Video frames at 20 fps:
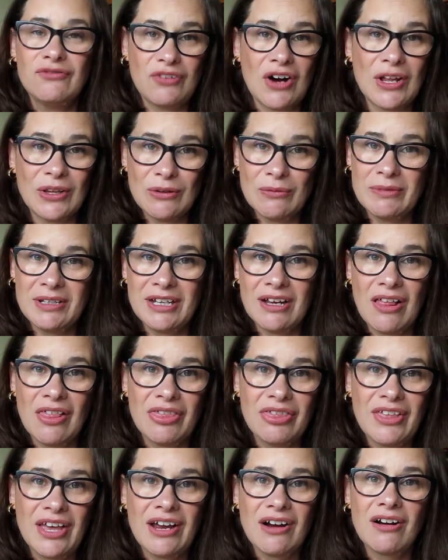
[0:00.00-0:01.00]
follow me
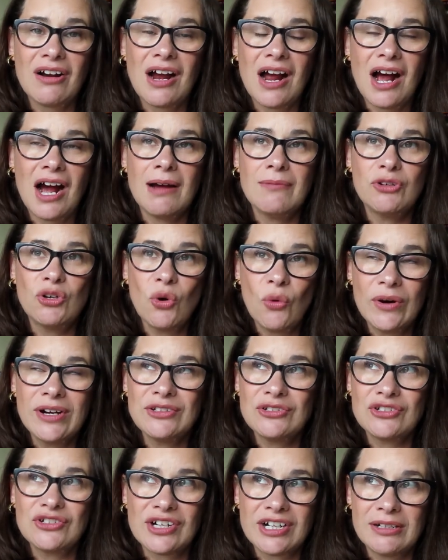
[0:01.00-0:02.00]
on there. I'm
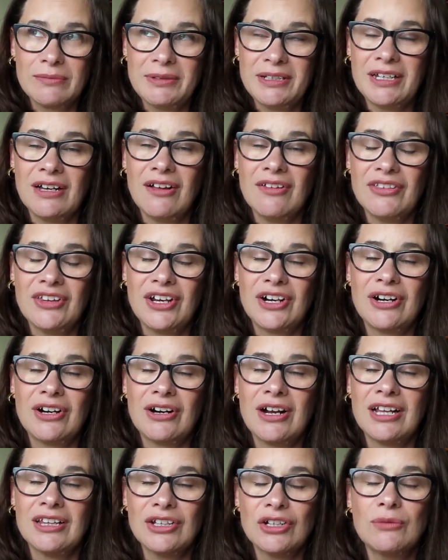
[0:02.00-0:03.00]
going to try to be on there
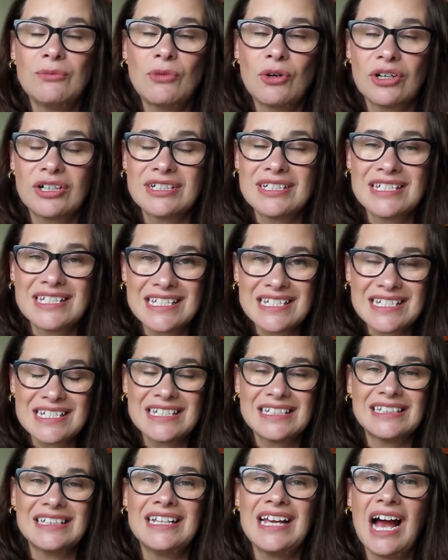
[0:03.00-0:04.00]
a little more
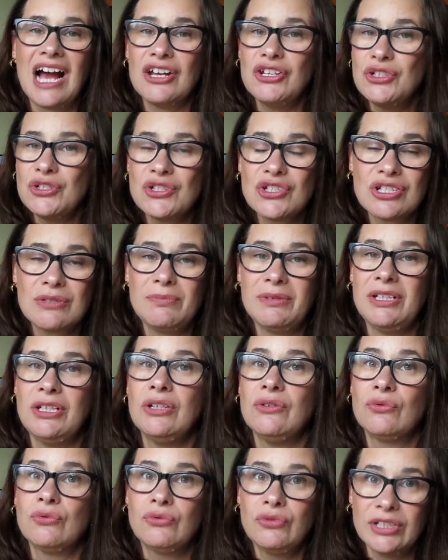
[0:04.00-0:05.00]
consistently. I used to be
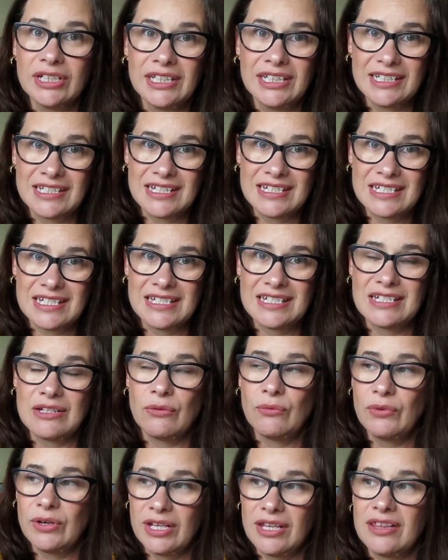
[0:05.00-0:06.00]
really
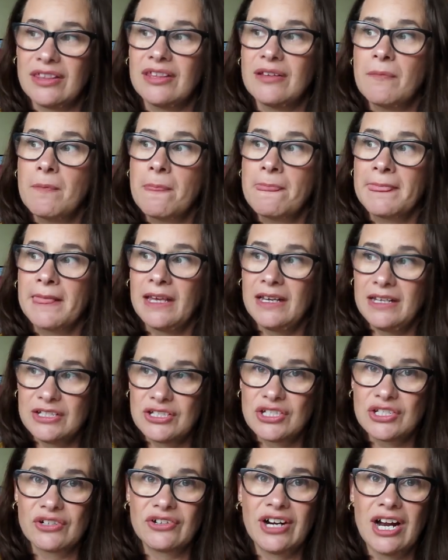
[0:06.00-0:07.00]
consistent with
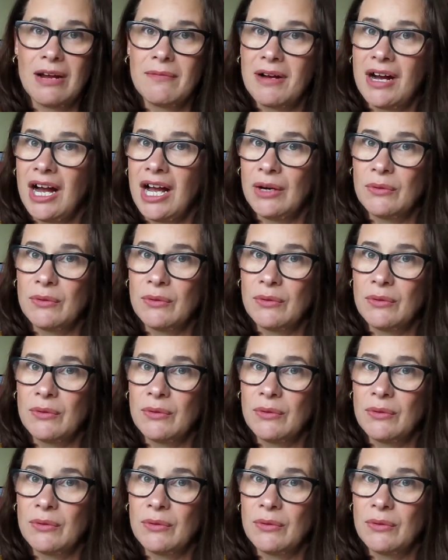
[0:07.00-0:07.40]
Instagram.